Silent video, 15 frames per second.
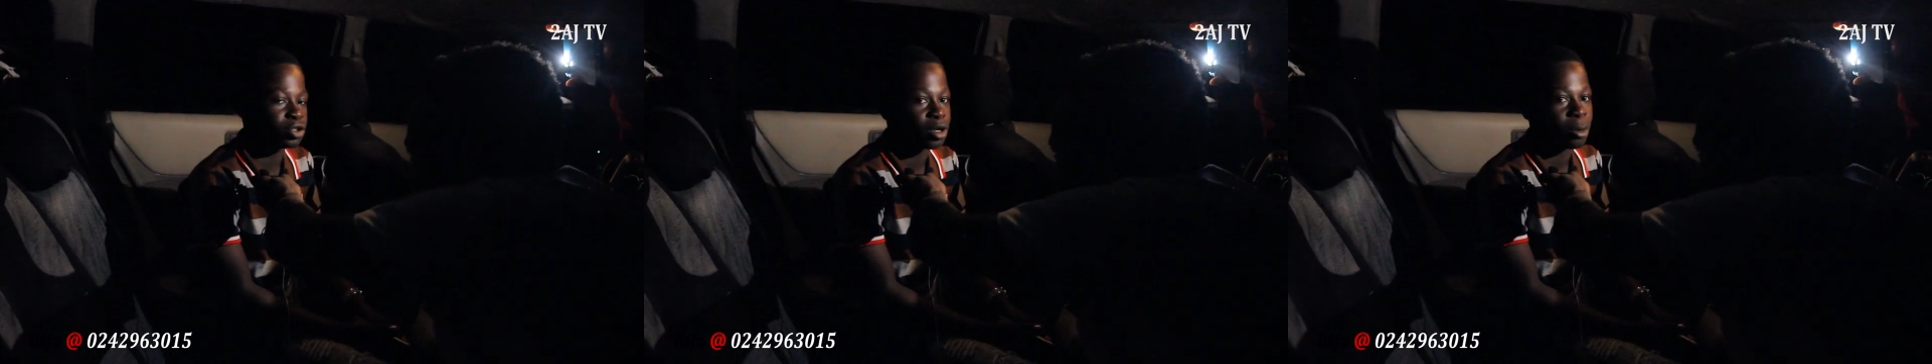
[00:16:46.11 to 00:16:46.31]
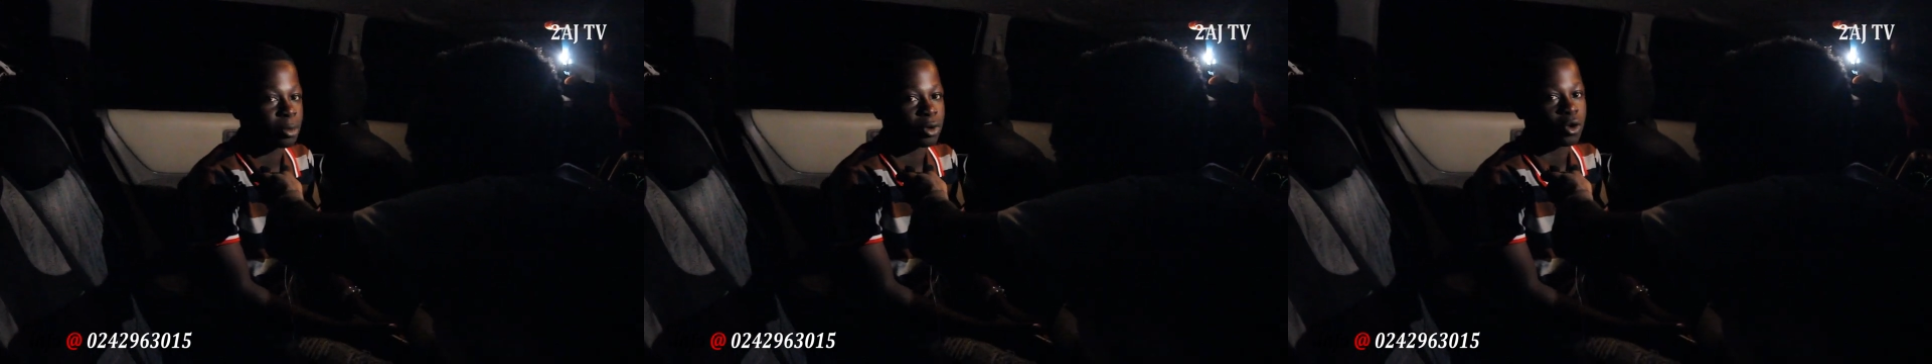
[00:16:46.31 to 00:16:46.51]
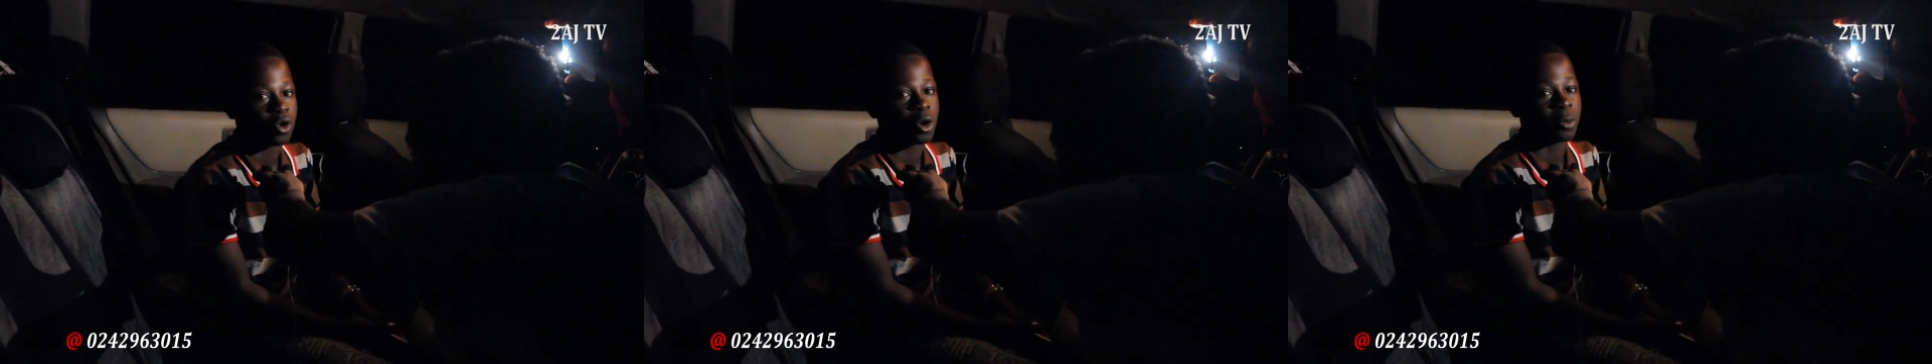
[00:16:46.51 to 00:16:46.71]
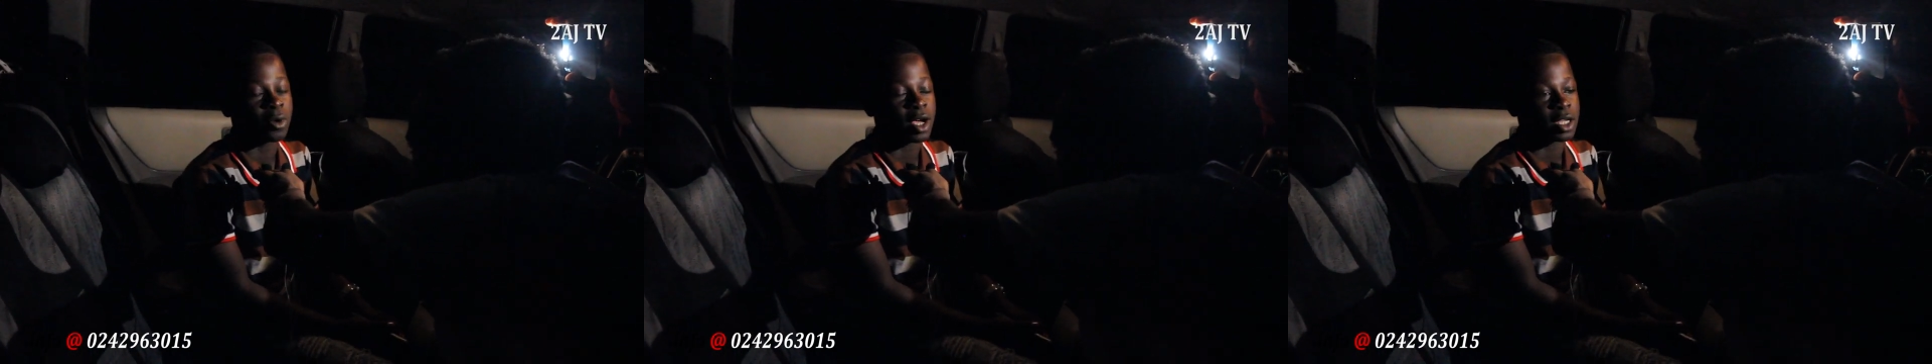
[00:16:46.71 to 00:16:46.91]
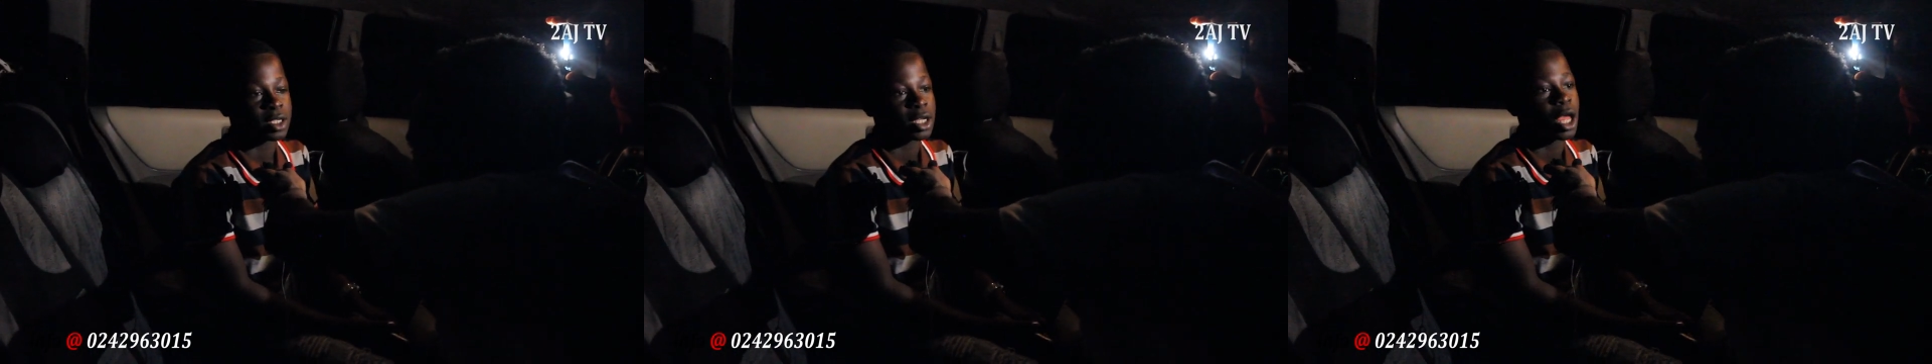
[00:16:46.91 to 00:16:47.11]
sham, no young
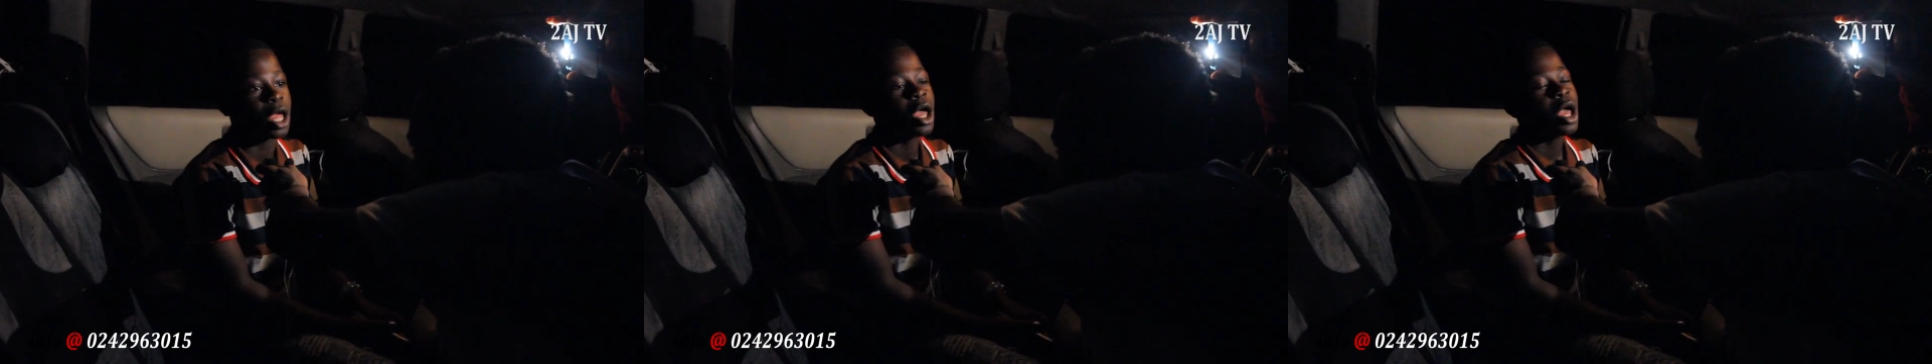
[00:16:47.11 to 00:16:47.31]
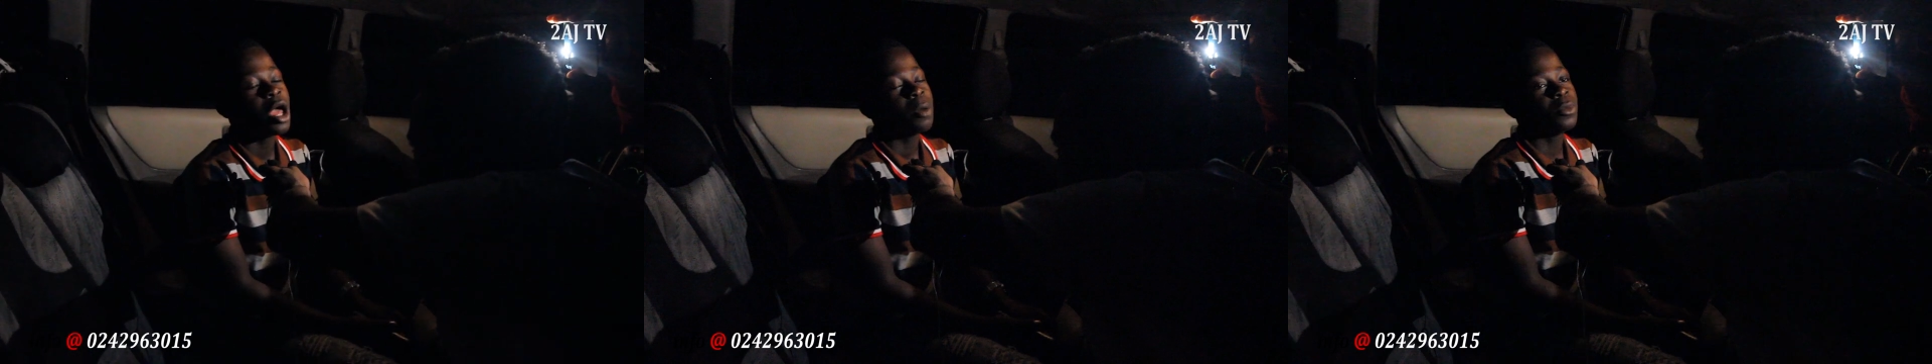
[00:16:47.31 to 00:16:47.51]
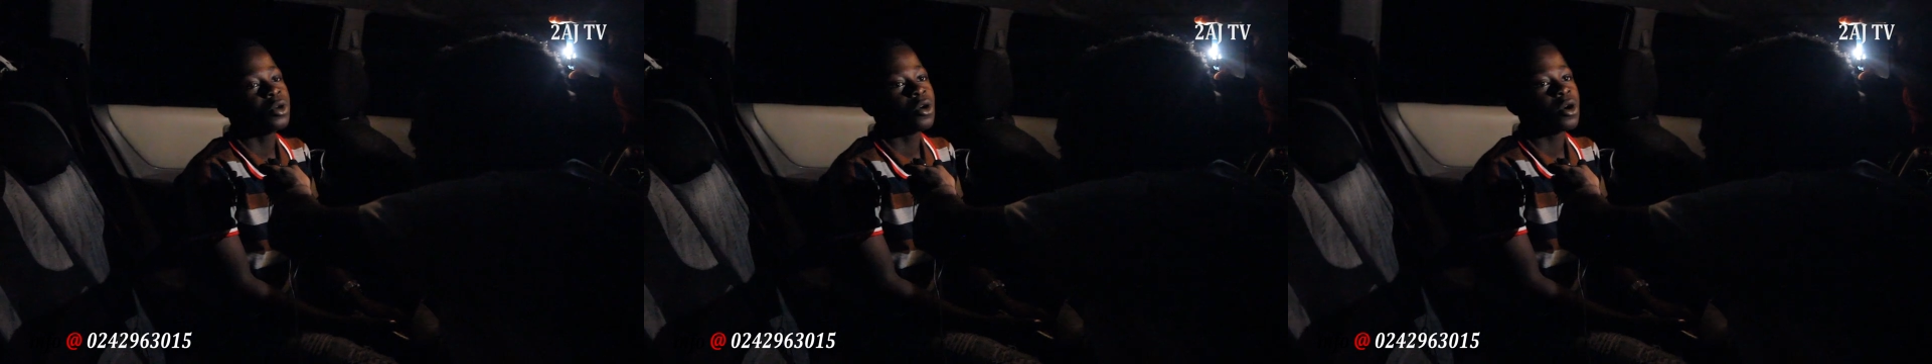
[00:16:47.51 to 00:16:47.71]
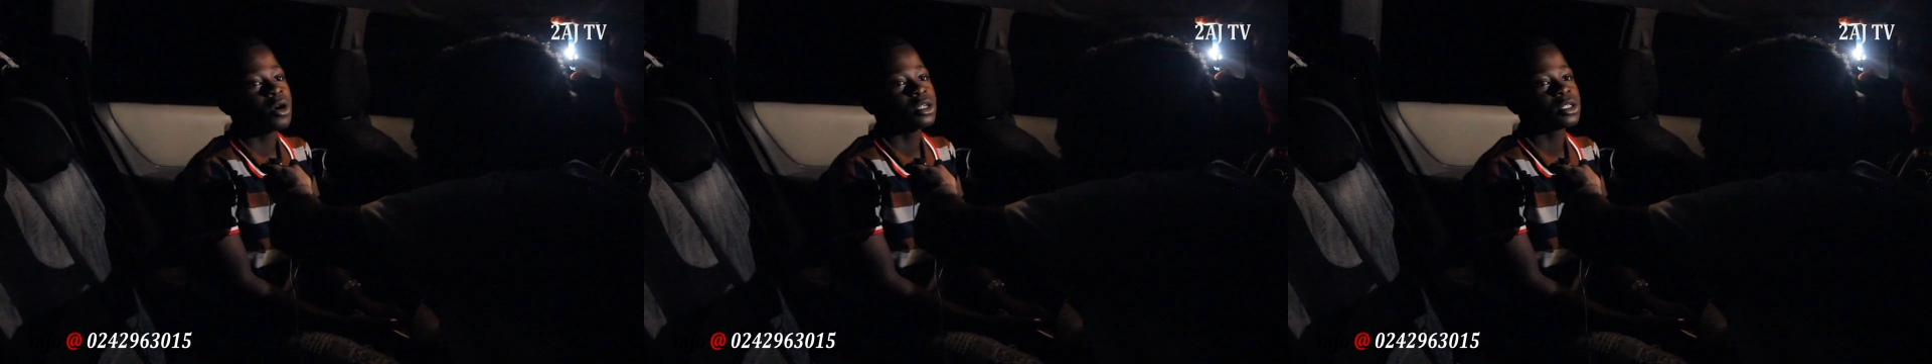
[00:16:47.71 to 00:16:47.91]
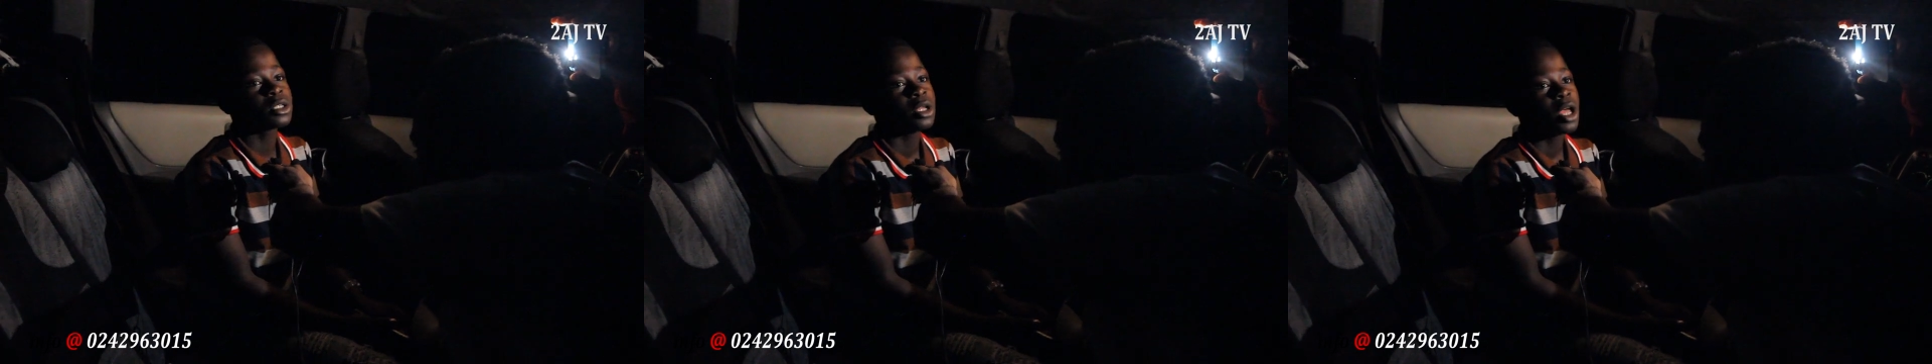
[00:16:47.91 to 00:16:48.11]
worker say,
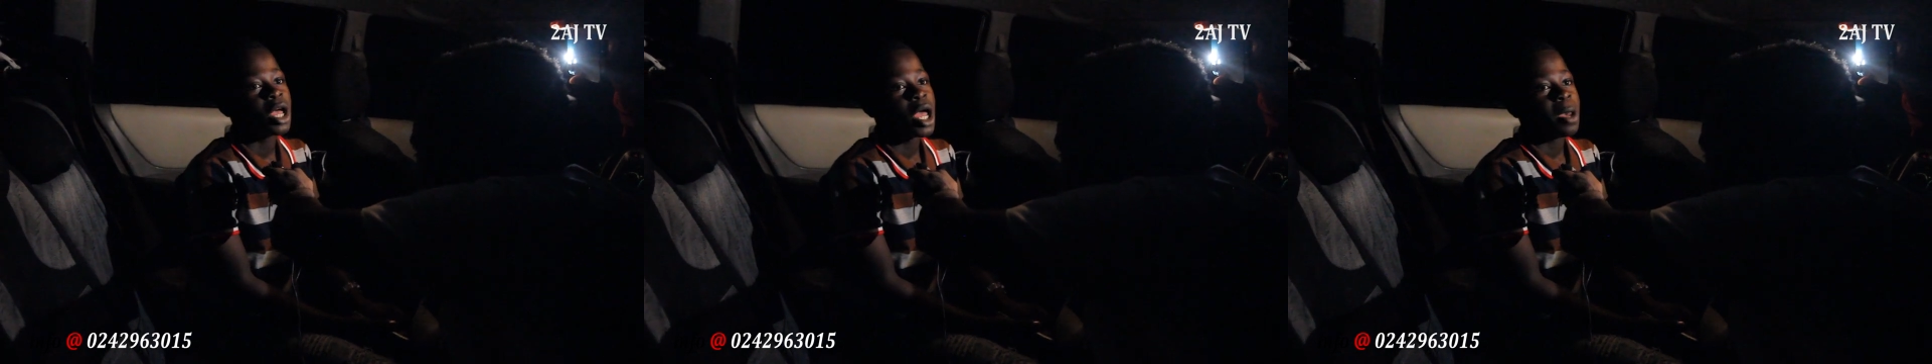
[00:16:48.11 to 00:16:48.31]
because